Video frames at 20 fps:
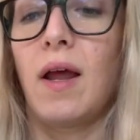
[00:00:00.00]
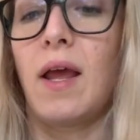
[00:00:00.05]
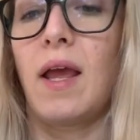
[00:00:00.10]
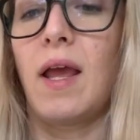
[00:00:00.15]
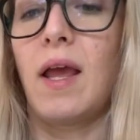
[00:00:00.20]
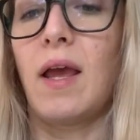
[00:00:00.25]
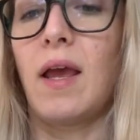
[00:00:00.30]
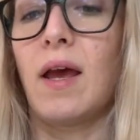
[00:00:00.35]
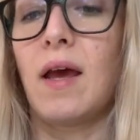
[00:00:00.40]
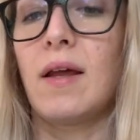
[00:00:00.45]

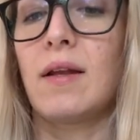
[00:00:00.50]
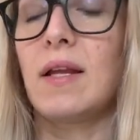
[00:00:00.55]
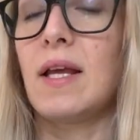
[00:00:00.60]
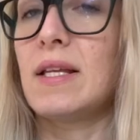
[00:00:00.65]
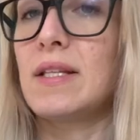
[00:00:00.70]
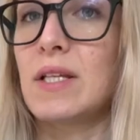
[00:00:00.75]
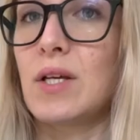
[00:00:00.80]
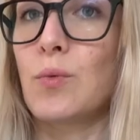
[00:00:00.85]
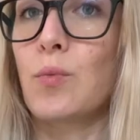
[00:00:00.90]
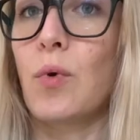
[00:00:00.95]
and it
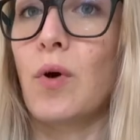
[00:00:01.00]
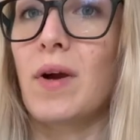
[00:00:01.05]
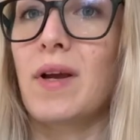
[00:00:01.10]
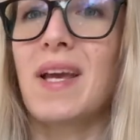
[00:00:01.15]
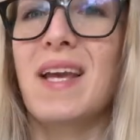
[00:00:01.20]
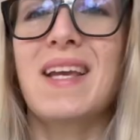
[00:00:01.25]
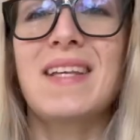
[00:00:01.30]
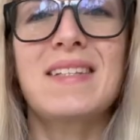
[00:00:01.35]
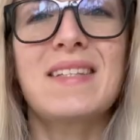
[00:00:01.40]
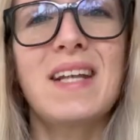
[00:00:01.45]
did
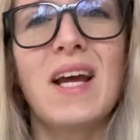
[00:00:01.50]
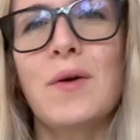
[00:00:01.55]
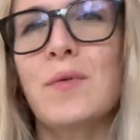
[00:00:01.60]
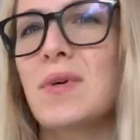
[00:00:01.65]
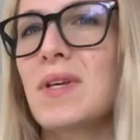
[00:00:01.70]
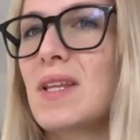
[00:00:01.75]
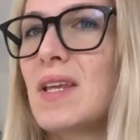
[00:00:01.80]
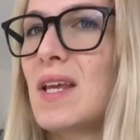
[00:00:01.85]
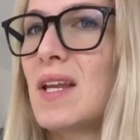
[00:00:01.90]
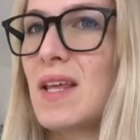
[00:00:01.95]
work. It's not
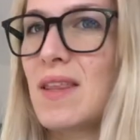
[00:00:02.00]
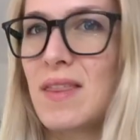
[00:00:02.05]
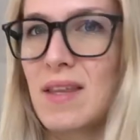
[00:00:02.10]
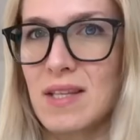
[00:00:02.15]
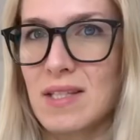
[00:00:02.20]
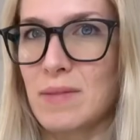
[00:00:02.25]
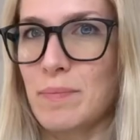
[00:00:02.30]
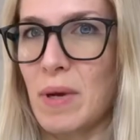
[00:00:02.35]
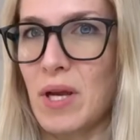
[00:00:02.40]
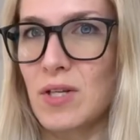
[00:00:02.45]
really anything
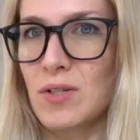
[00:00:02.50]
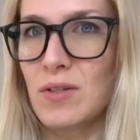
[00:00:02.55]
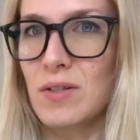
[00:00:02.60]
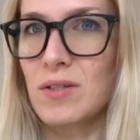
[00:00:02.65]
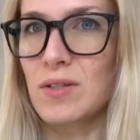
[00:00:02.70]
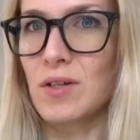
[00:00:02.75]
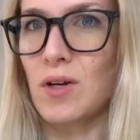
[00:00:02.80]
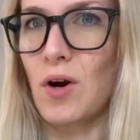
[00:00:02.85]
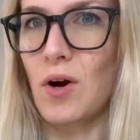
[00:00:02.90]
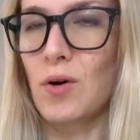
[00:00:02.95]
special as
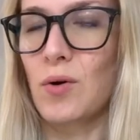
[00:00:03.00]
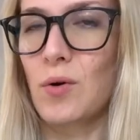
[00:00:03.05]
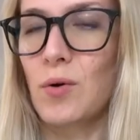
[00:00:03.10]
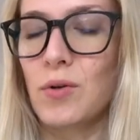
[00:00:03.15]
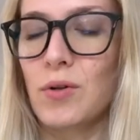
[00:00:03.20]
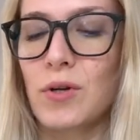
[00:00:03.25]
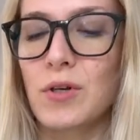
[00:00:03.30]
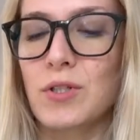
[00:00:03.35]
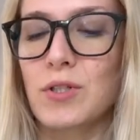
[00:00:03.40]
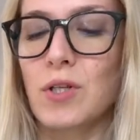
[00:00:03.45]
a card
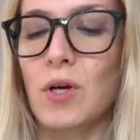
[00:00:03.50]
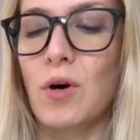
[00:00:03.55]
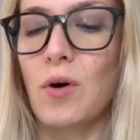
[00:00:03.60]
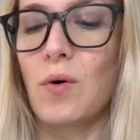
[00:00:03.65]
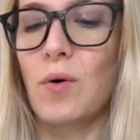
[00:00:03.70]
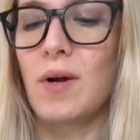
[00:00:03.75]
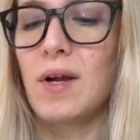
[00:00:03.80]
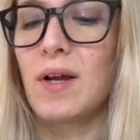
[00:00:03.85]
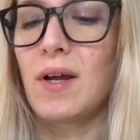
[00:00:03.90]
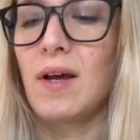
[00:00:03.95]
holder,
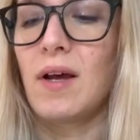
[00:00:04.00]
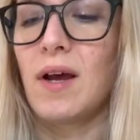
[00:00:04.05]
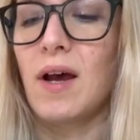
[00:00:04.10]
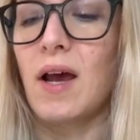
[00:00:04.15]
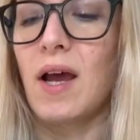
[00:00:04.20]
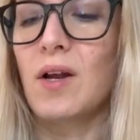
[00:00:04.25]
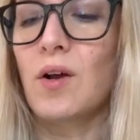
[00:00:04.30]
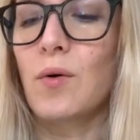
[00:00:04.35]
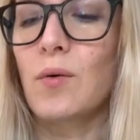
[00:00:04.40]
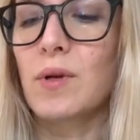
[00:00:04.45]
so
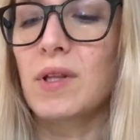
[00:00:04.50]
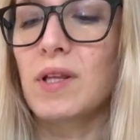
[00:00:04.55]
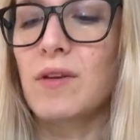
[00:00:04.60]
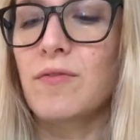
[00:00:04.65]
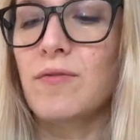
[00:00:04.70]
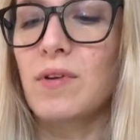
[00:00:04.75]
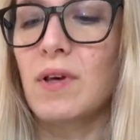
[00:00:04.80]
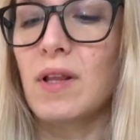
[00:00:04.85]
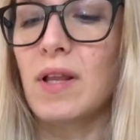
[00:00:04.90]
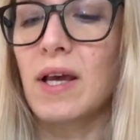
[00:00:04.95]
I don't really
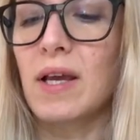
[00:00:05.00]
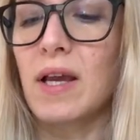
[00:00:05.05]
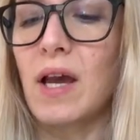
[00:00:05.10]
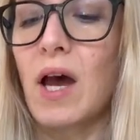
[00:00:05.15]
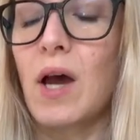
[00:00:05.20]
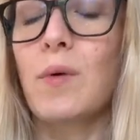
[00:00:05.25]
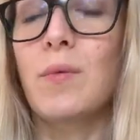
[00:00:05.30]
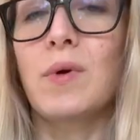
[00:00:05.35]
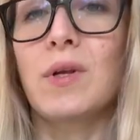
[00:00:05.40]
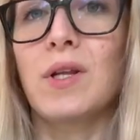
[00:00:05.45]
feel like
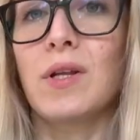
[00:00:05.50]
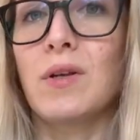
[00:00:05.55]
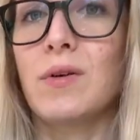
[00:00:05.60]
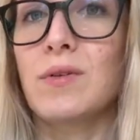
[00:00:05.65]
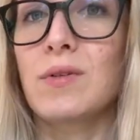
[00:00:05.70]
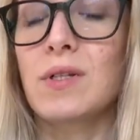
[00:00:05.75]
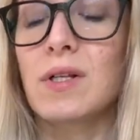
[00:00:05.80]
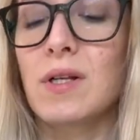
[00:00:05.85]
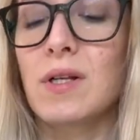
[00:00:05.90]
I would use it